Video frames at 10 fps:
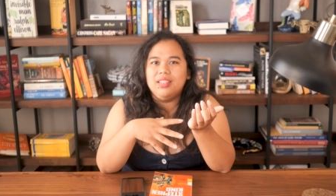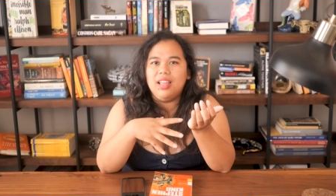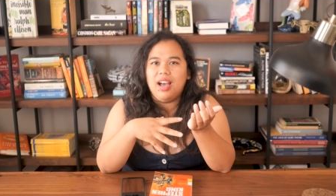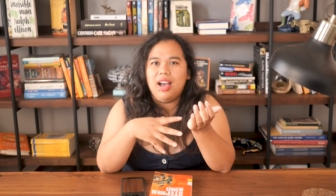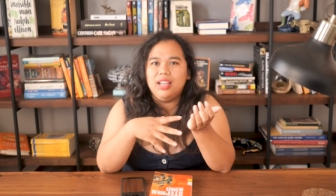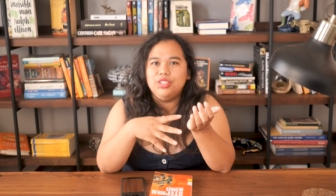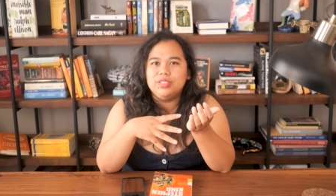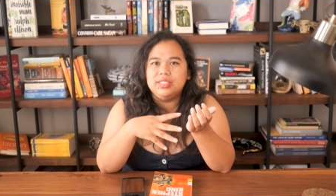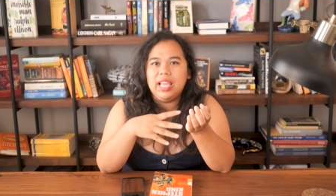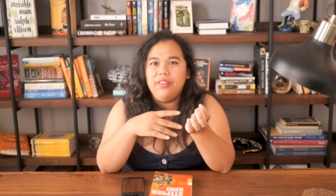that
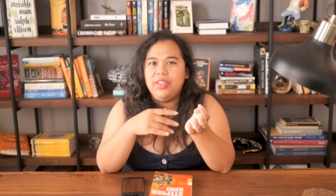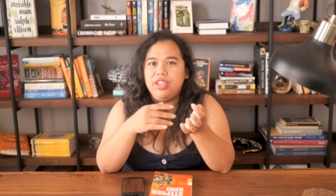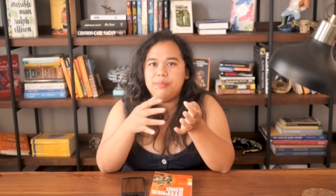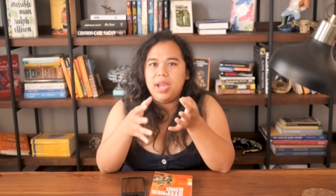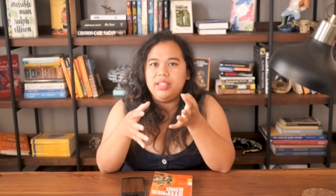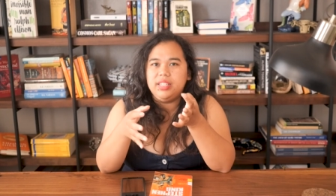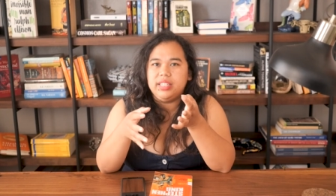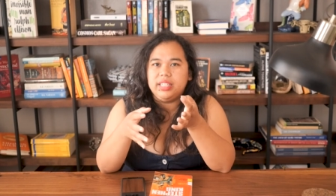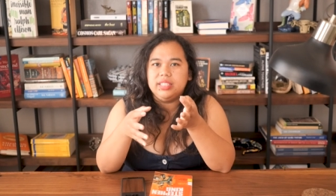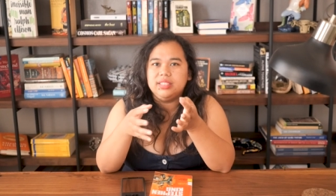you're saving
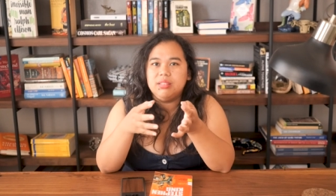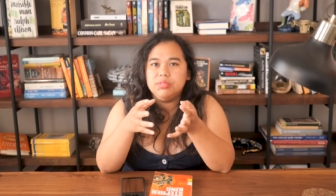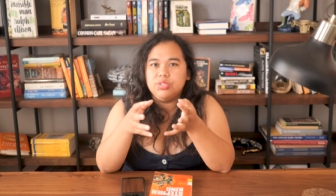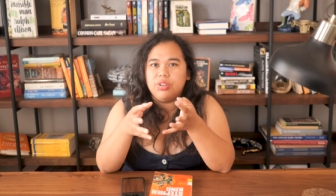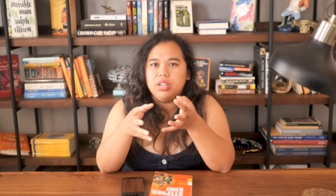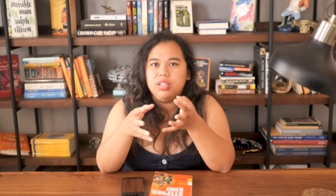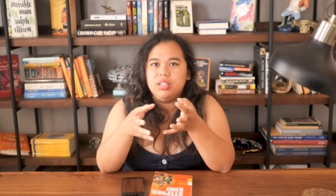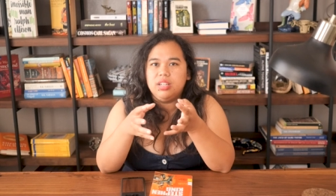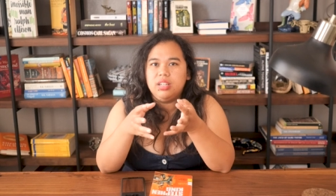humanity in some sort